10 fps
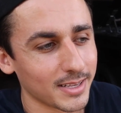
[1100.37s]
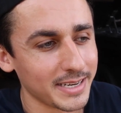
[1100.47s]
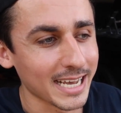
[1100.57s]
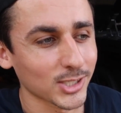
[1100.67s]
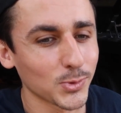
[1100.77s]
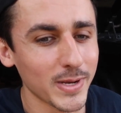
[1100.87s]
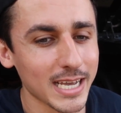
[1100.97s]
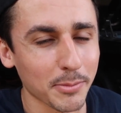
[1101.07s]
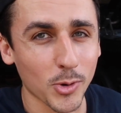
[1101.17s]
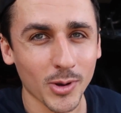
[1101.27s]
next
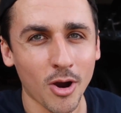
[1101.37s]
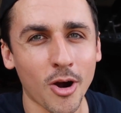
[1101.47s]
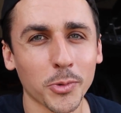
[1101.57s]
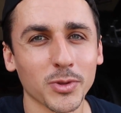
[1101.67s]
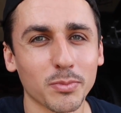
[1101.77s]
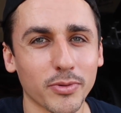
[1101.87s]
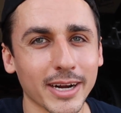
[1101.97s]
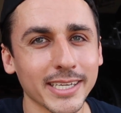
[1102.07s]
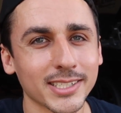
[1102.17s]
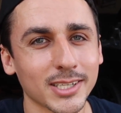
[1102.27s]
week, I'm going hard with
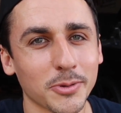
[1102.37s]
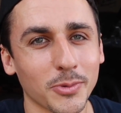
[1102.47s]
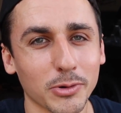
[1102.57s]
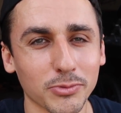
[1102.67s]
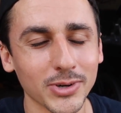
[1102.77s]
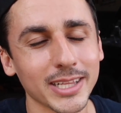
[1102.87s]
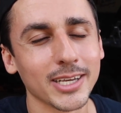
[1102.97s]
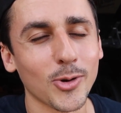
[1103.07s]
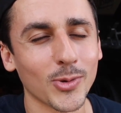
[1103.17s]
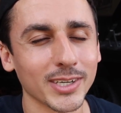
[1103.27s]
Bryce. We're really
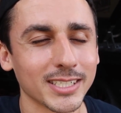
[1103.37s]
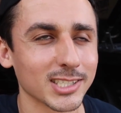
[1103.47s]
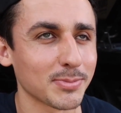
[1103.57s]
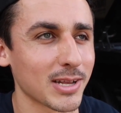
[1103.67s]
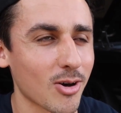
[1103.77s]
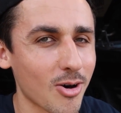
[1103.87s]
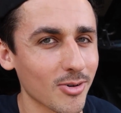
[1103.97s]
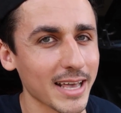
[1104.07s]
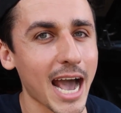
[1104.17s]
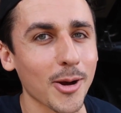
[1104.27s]
going to spend
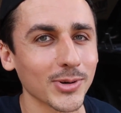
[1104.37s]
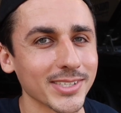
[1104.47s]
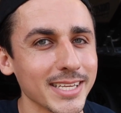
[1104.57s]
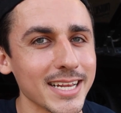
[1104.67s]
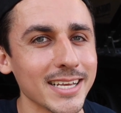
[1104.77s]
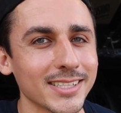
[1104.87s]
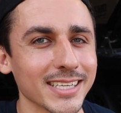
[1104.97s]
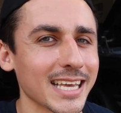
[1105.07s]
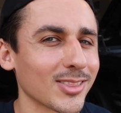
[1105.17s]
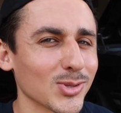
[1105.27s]
all the hours needed
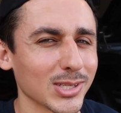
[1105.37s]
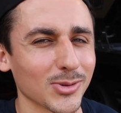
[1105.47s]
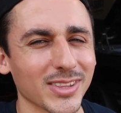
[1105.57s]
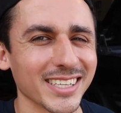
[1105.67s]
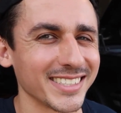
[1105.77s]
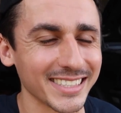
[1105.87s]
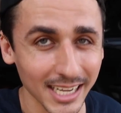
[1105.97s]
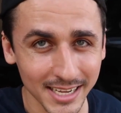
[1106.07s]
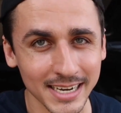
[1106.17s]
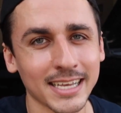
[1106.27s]
to get those little things
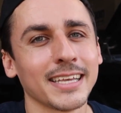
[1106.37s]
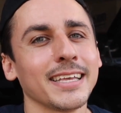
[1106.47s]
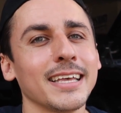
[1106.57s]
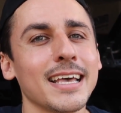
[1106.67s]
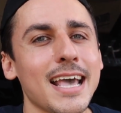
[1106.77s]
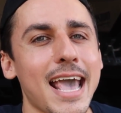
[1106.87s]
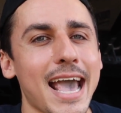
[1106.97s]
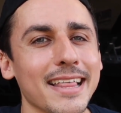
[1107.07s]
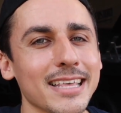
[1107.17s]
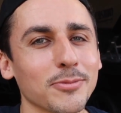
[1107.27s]
done.
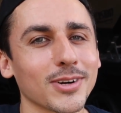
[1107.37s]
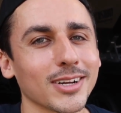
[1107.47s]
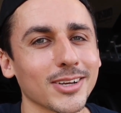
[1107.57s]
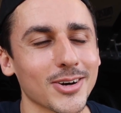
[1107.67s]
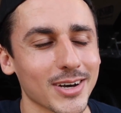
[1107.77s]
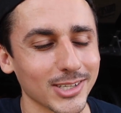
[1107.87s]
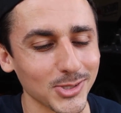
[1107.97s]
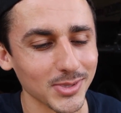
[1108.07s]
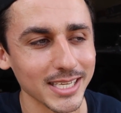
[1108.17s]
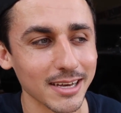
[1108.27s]
And then we're gonna go ahead and
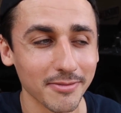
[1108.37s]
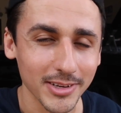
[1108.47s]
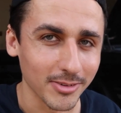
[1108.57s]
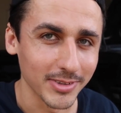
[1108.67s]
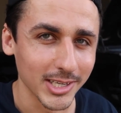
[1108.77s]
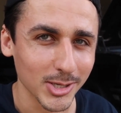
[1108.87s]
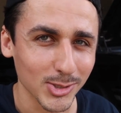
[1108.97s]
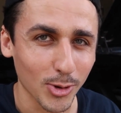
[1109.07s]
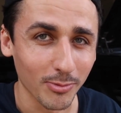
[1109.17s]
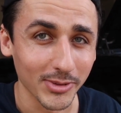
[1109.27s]
do the unveil video,
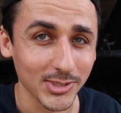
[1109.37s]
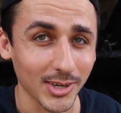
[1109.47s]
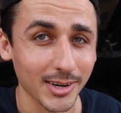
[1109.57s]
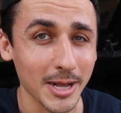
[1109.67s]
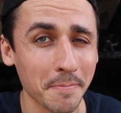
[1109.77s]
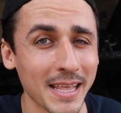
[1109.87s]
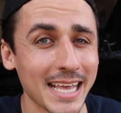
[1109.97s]
hopefully start it up,